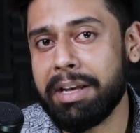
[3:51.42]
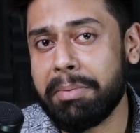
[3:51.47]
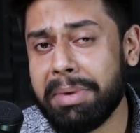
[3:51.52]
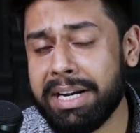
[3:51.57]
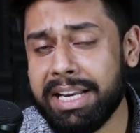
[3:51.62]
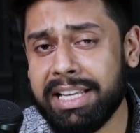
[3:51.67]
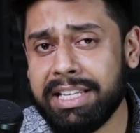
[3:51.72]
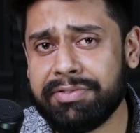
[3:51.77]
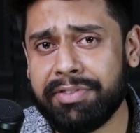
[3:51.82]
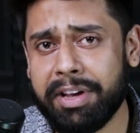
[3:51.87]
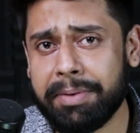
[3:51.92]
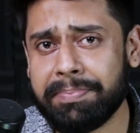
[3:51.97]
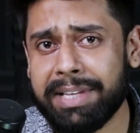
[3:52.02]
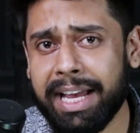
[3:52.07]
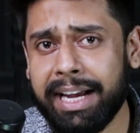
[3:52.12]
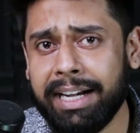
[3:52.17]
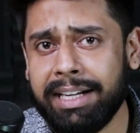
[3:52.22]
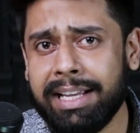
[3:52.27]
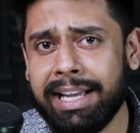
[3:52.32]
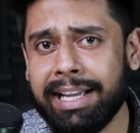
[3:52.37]
somebody's
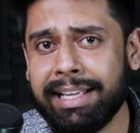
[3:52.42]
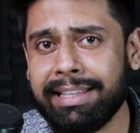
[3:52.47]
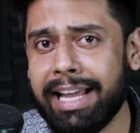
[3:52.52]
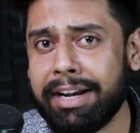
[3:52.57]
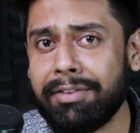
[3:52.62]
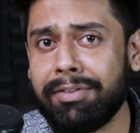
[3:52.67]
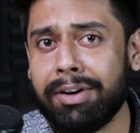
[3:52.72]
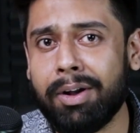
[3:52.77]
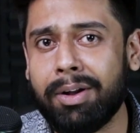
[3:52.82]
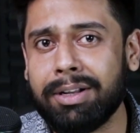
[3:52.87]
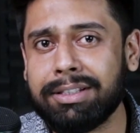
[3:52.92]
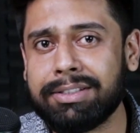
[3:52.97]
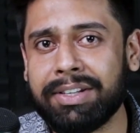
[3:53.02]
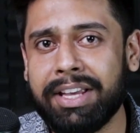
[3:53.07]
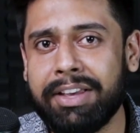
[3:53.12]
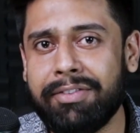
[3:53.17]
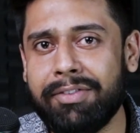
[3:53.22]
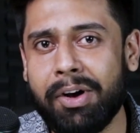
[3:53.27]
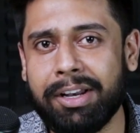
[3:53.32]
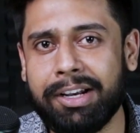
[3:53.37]
website, that will also
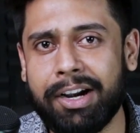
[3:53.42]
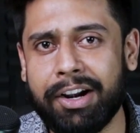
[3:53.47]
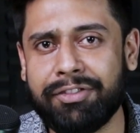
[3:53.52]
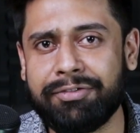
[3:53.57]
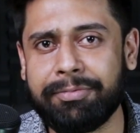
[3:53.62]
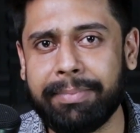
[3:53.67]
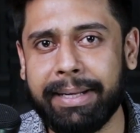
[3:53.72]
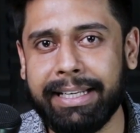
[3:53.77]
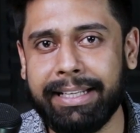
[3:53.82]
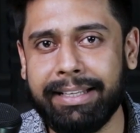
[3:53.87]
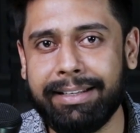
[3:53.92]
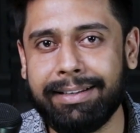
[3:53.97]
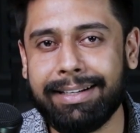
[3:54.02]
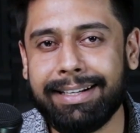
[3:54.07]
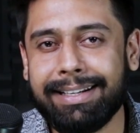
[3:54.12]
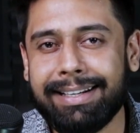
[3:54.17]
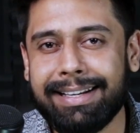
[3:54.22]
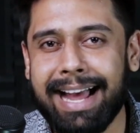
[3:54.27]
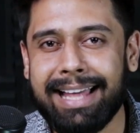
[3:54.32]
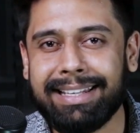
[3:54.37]
give you a lot of money.
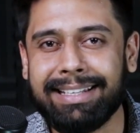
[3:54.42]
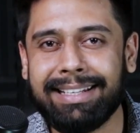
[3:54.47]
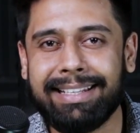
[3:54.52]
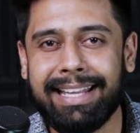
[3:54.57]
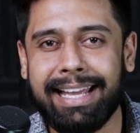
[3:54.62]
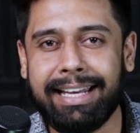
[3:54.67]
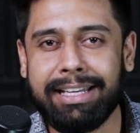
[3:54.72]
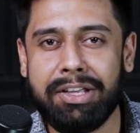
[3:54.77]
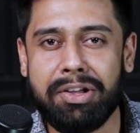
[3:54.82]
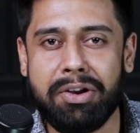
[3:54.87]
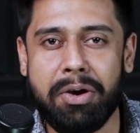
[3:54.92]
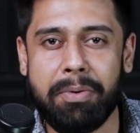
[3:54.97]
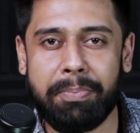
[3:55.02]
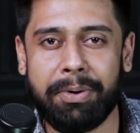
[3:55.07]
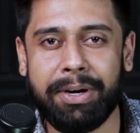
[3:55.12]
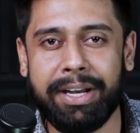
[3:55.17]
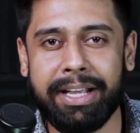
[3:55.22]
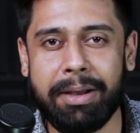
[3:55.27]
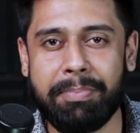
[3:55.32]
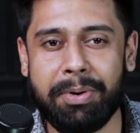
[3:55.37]
Rather than, you know,
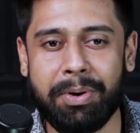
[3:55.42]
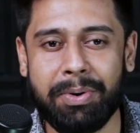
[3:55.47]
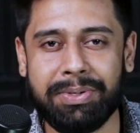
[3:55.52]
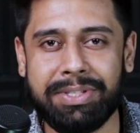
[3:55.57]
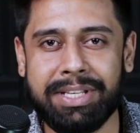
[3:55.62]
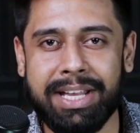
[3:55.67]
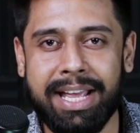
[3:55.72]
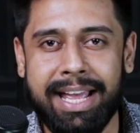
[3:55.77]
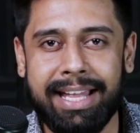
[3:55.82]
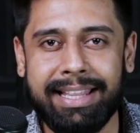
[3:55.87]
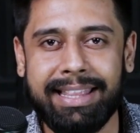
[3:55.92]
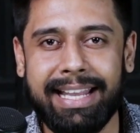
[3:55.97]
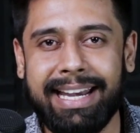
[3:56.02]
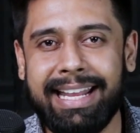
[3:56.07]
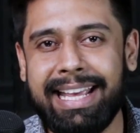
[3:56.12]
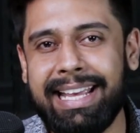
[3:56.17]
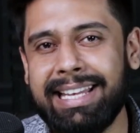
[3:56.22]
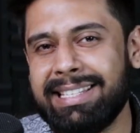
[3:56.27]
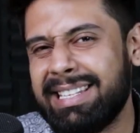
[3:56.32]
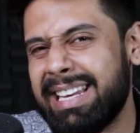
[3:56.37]
putting a post that
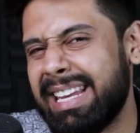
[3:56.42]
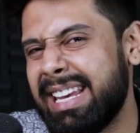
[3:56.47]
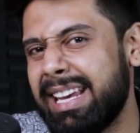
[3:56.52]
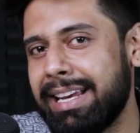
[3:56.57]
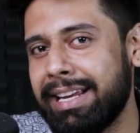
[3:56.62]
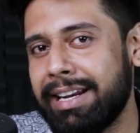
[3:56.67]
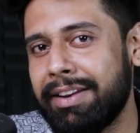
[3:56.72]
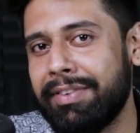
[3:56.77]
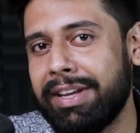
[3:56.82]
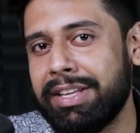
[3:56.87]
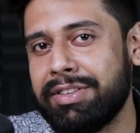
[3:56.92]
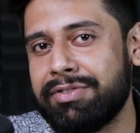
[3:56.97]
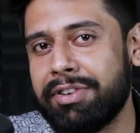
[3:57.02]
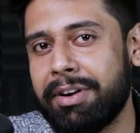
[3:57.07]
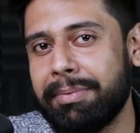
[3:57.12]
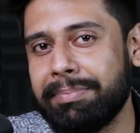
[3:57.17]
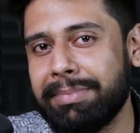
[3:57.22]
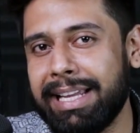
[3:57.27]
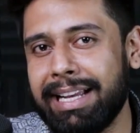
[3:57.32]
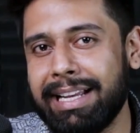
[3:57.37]
he's taking revenge
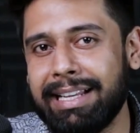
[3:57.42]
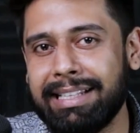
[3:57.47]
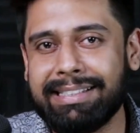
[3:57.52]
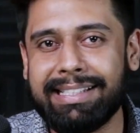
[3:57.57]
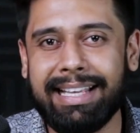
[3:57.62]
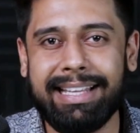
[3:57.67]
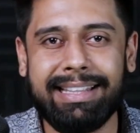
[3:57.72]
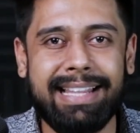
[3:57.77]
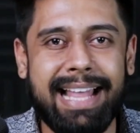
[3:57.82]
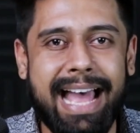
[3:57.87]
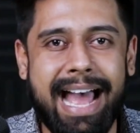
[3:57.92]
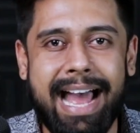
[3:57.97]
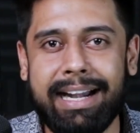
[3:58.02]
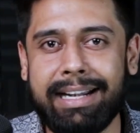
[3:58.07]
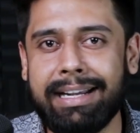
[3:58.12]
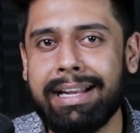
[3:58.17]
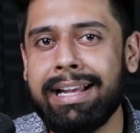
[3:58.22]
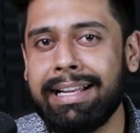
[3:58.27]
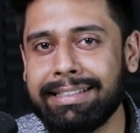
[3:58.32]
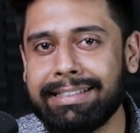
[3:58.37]
from this and that,
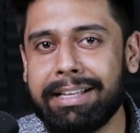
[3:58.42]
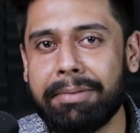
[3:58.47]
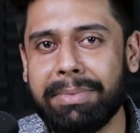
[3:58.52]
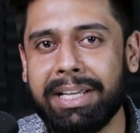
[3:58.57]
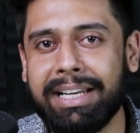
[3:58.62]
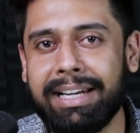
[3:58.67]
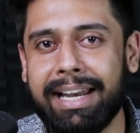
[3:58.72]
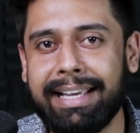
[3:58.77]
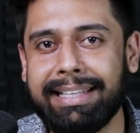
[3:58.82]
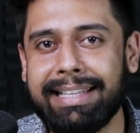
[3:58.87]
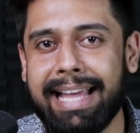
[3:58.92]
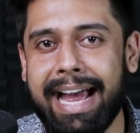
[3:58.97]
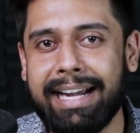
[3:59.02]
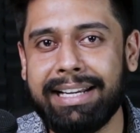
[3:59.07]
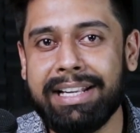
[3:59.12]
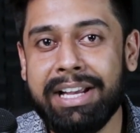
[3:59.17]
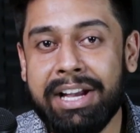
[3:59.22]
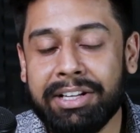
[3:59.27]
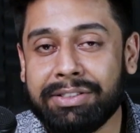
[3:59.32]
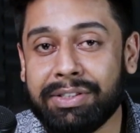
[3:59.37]
something like that.
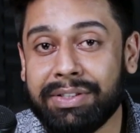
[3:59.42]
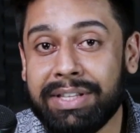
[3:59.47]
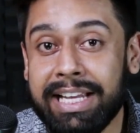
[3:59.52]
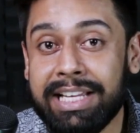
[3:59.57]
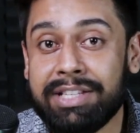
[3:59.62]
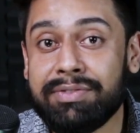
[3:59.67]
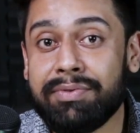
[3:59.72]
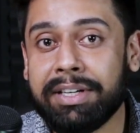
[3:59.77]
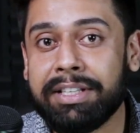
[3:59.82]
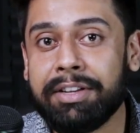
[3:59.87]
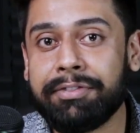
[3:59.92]
So these were